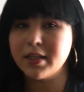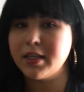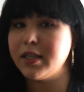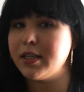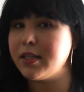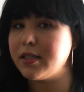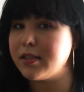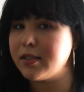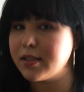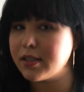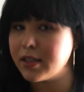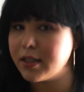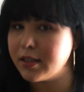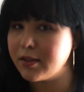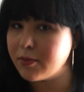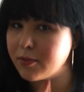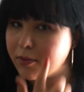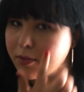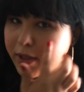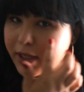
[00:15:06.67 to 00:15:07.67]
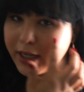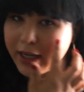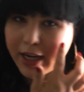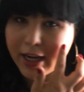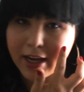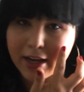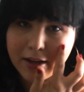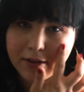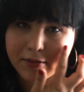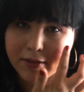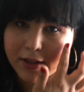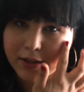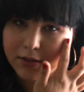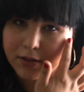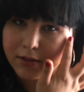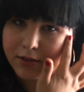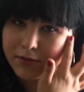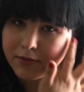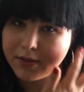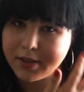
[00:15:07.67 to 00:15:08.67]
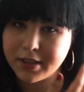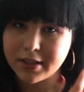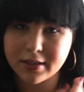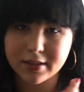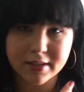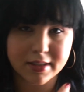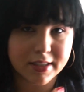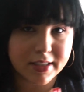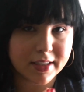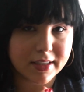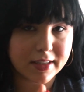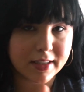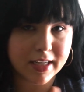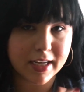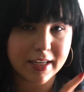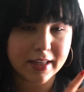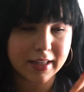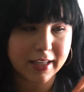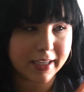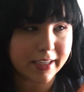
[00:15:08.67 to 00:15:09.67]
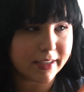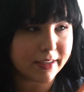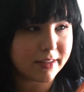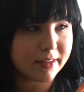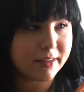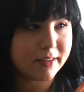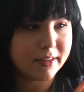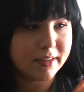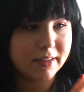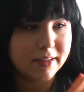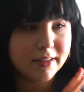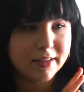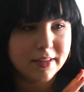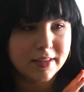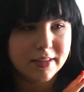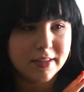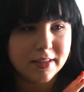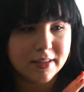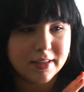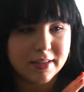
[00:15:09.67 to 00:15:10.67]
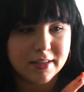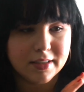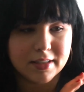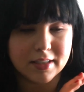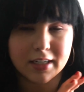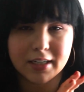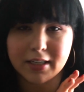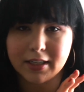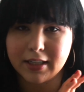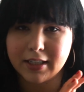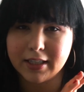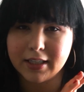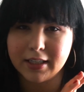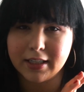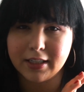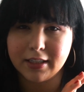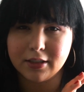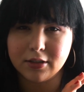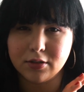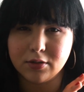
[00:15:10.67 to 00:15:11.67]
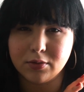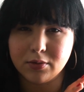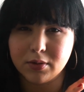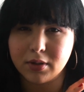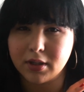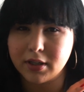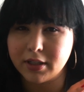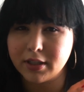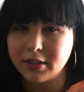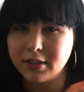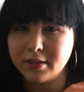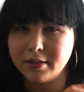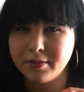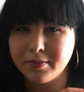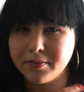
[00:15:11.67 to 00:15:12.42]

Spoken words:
It's what I have. I don't know if you can see it that light. It's kind of like hitting too hard.